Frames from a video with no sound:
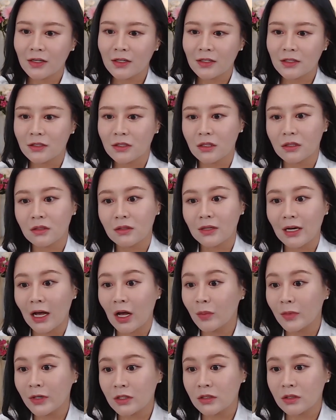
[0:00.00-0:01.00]
So how
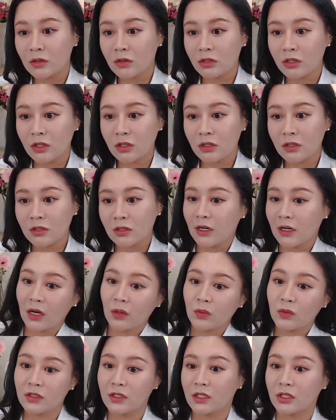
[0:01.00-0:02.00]
many solutions? I
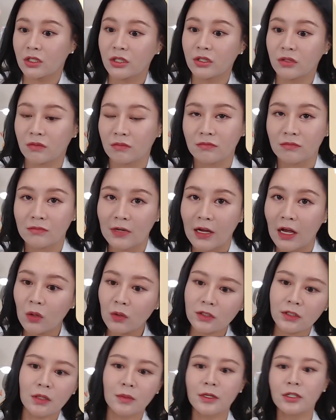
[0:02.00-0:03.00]
would say 2. I
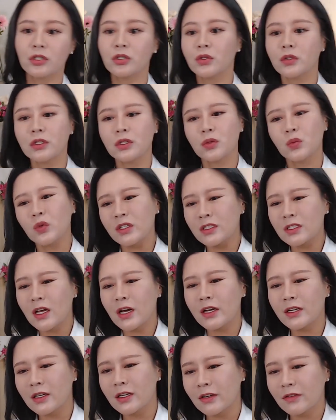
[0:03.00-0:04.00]
always tell my students, 1 is
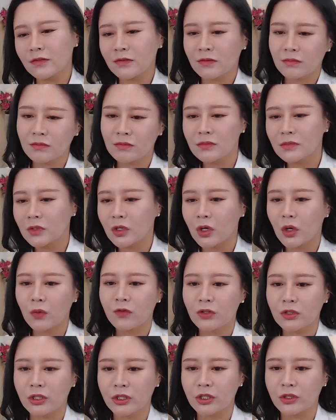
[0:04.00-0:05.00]
not enough, go
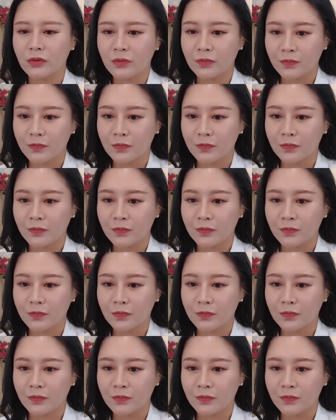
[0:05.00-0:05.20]
for 2.